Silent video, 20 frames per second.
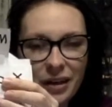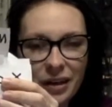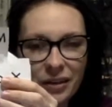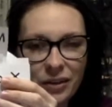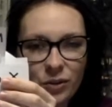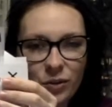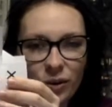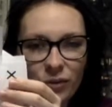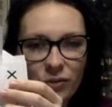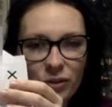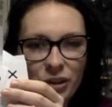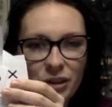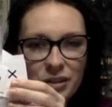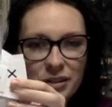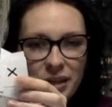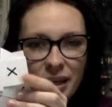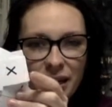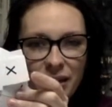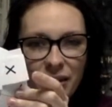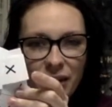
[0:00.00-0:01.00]
You have the
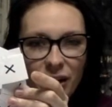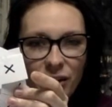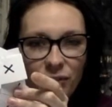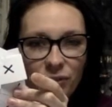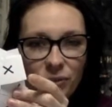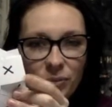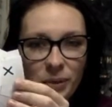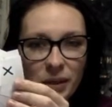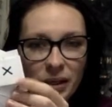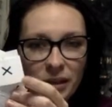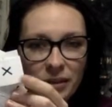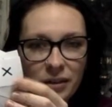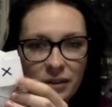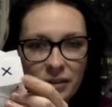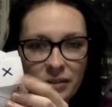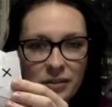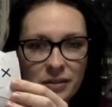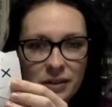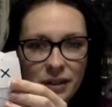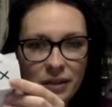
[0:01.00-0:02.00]
entire alphabet in
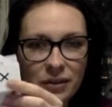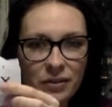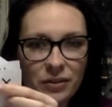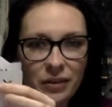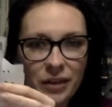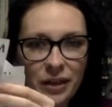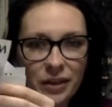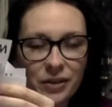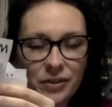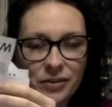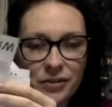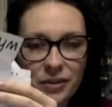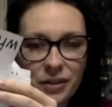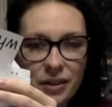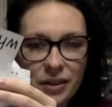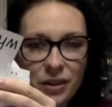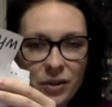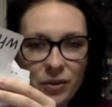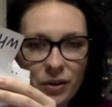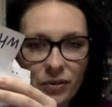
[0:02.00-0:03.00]
single letters, and
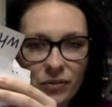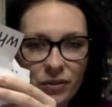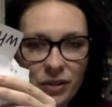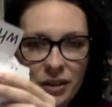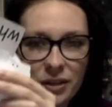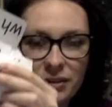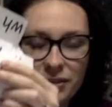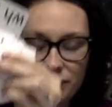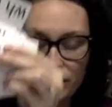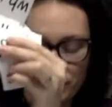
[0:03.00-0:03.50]
then you have these.